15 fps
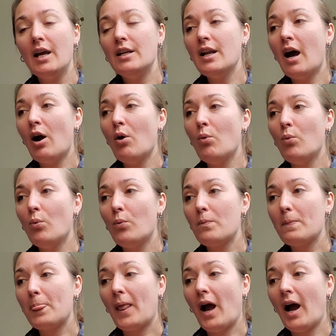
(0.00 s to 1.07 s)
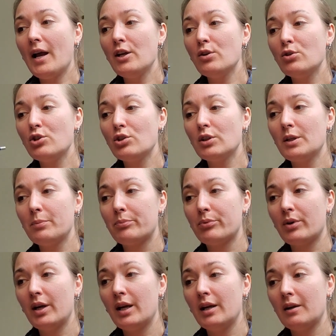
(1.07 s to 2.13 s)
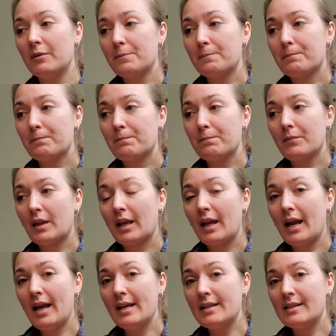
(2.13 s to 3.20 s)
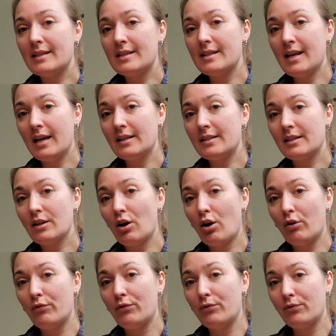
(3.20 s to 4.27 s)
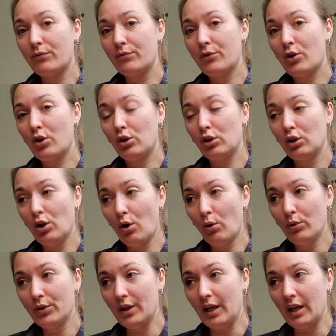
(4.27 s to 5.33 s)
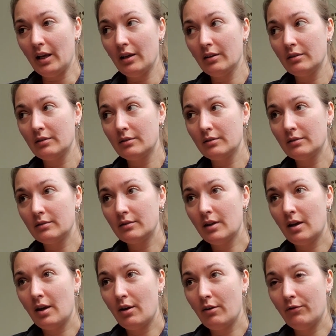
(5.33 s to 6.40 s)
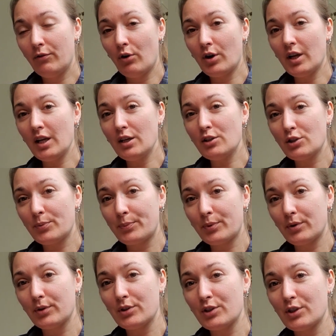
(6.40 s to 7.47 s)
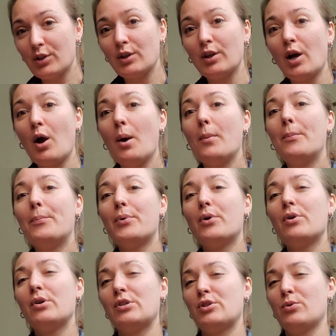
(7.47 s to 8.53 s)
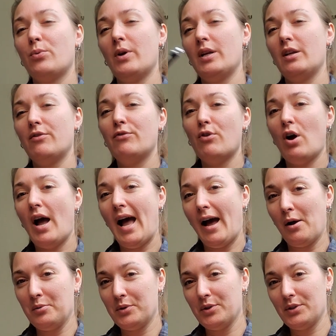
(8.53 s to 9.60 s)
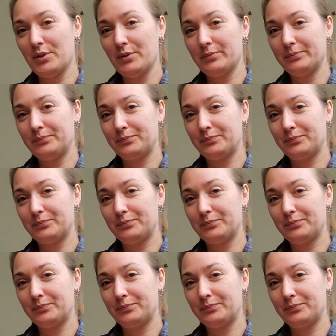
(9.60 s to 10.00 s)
Now, I usually bring a set of clothing for each person per 24 hours.